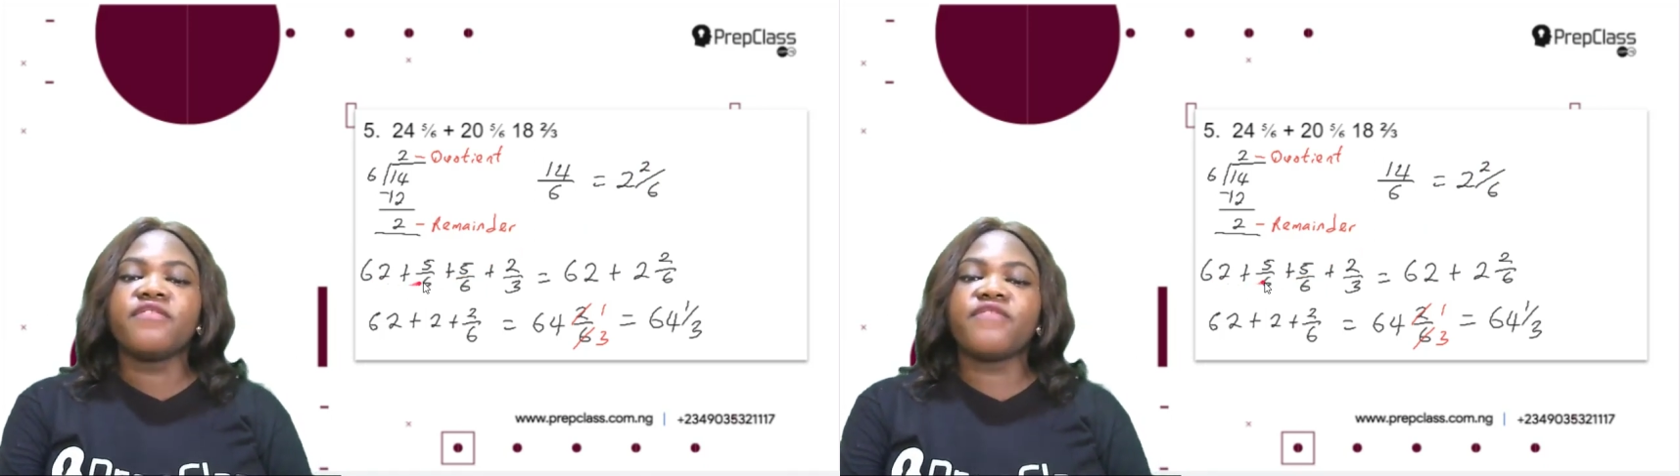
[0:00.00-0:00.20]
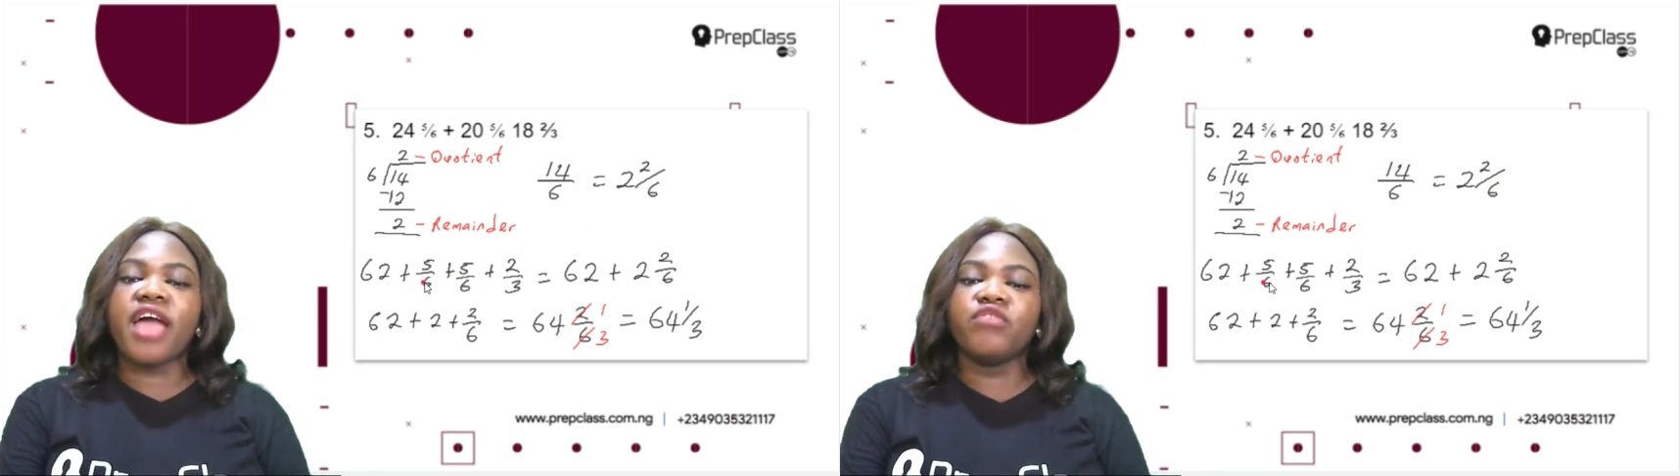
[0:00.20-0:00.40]

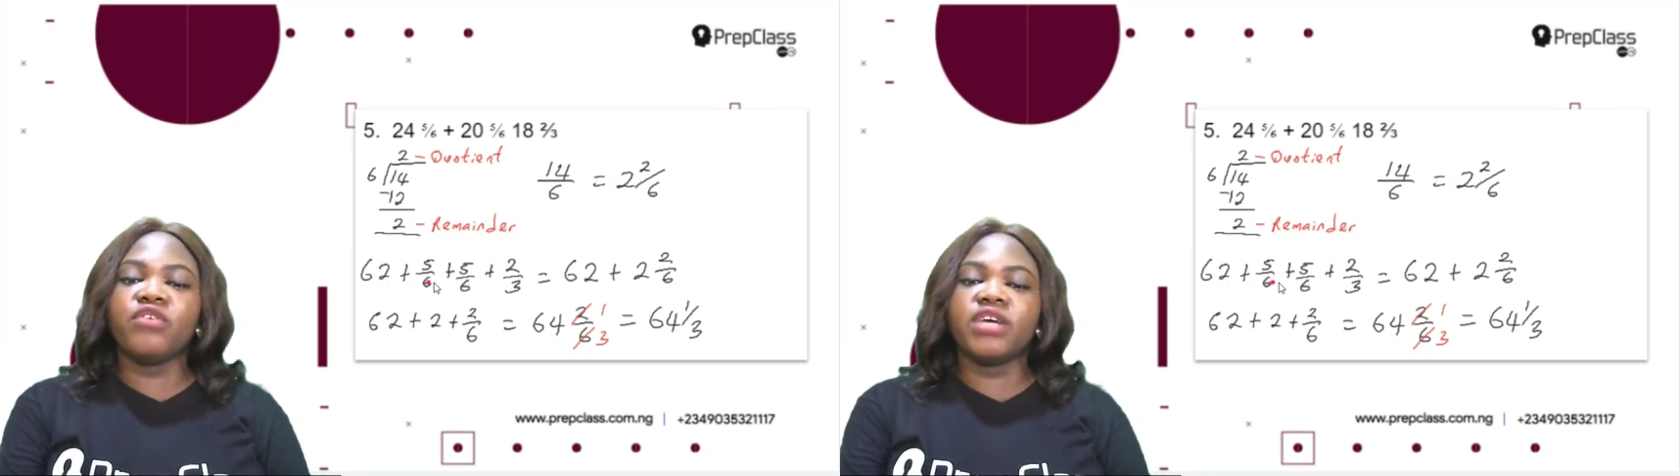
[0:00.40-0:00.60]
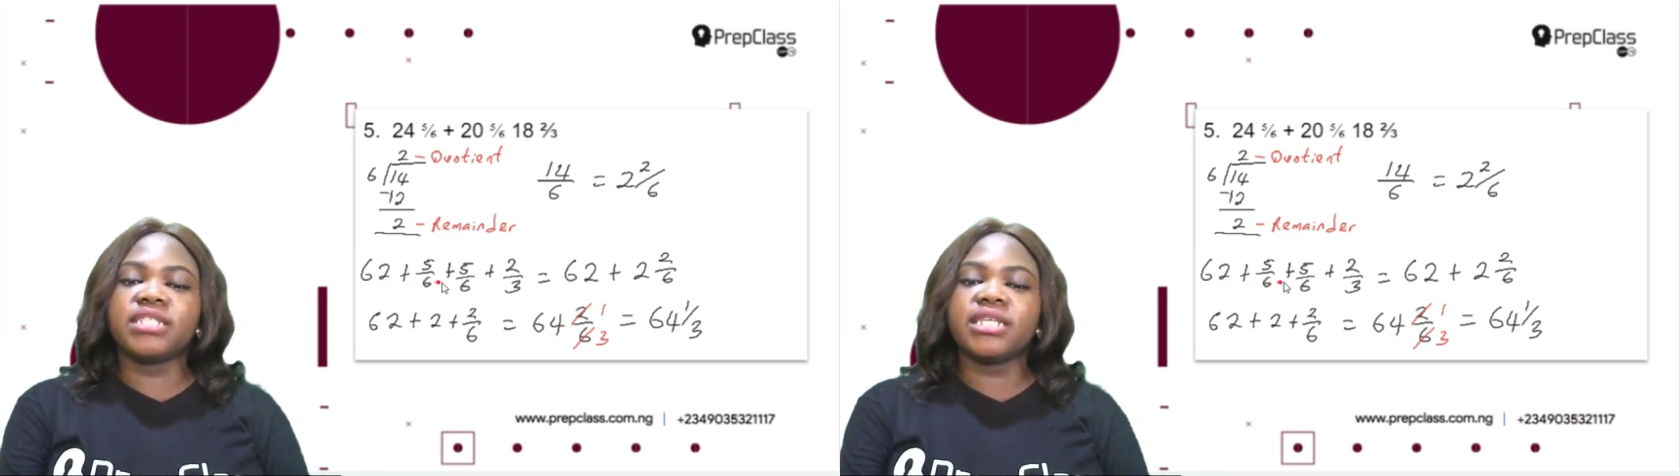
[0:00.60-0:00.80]
5
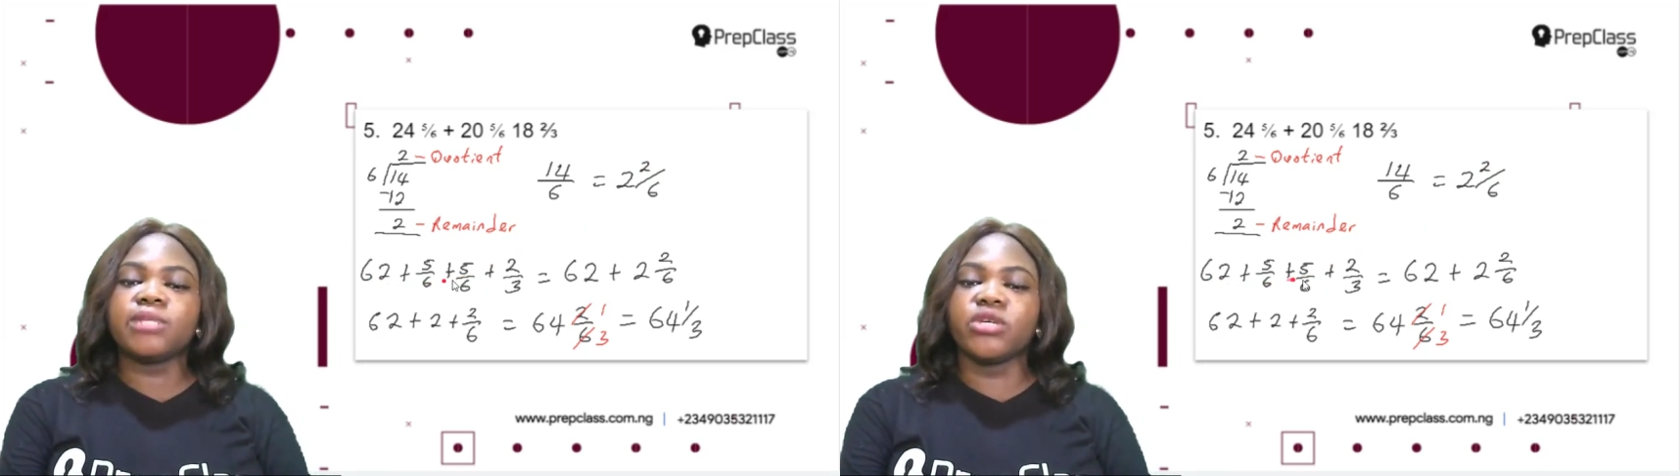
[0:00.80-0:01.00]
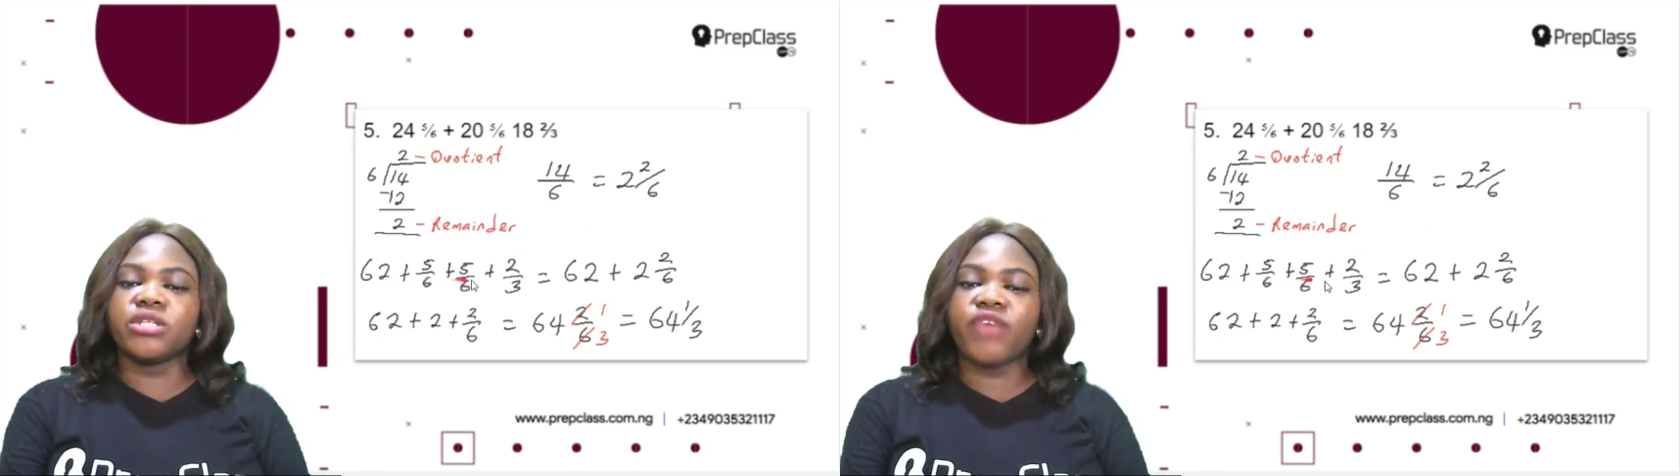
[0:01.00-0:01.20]
over
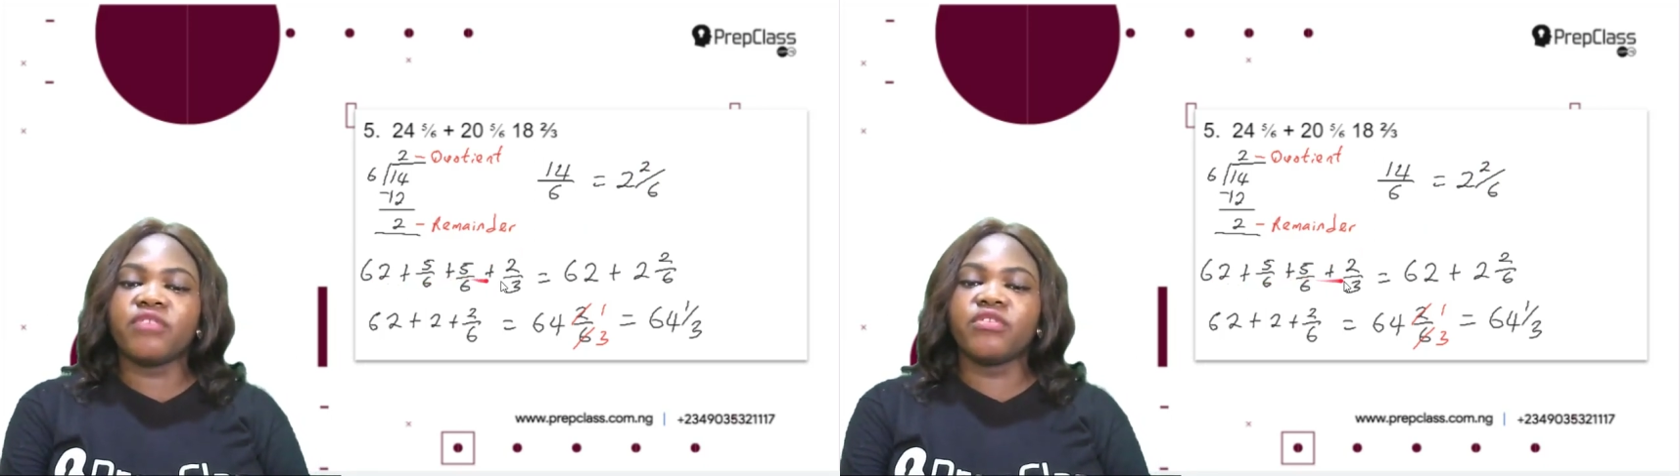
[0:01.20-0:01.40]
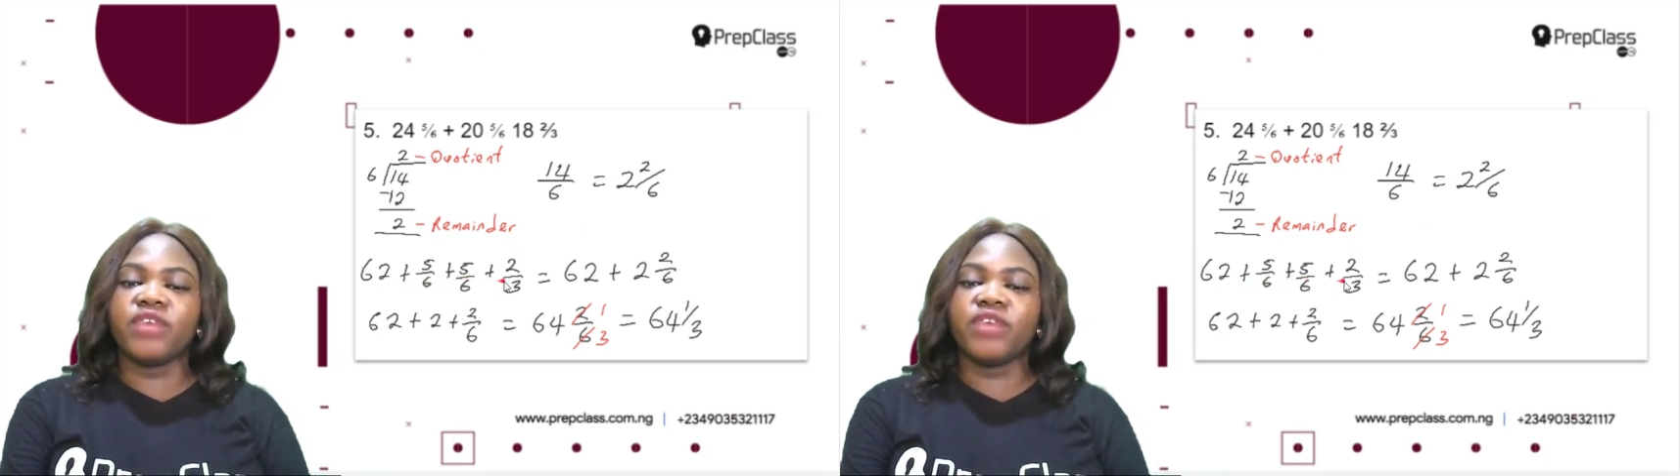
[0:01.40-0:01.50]
6 plus 5